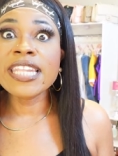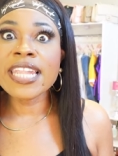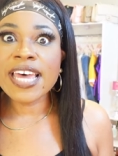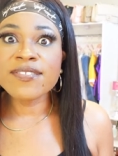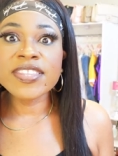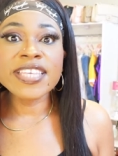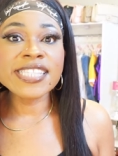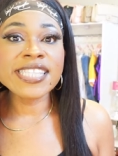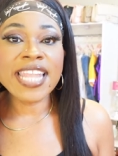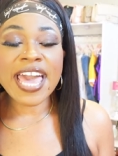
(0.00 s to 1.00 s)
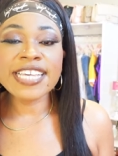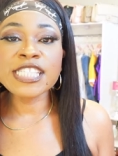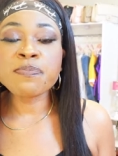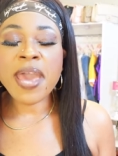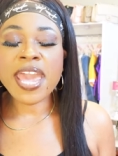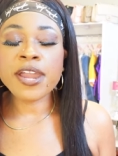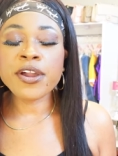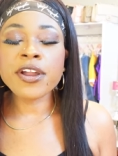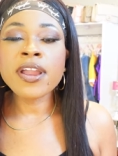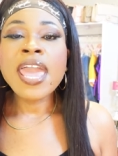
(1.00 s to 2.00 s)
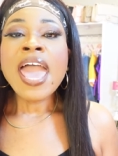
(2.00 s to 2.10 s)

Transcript: loving this last pair